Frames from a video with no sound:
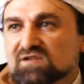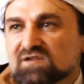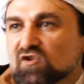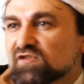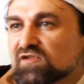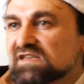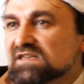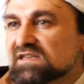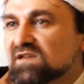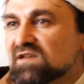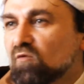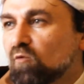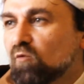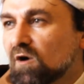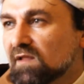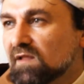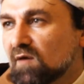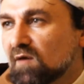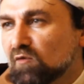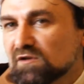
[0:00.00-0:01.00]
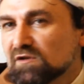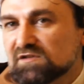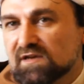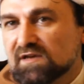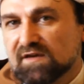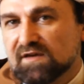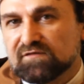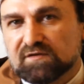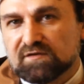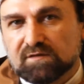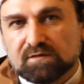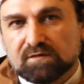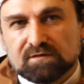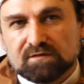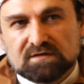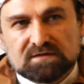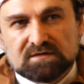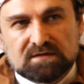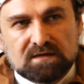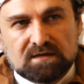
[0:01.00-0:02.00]
So this is the word I want to give to
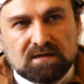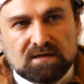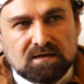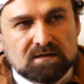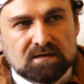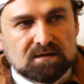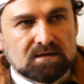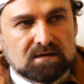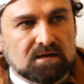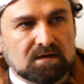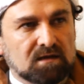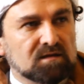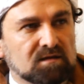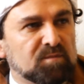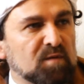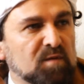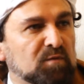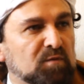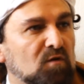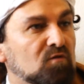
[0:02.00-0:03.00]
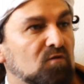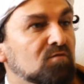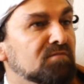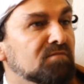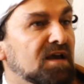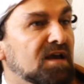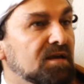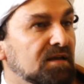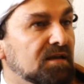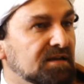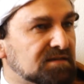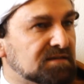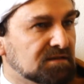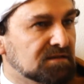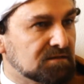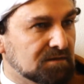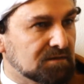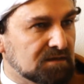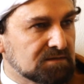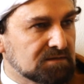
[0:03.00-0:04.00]
you and the people who may
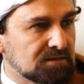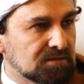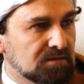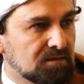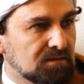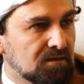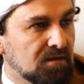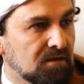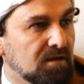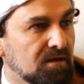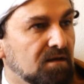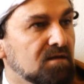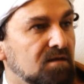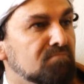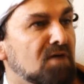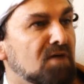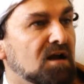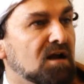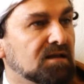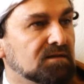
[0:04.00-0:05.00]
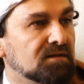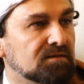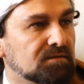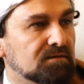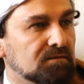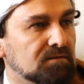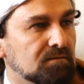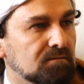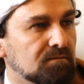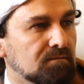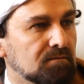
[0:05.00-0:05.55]
listen to us. Imaret.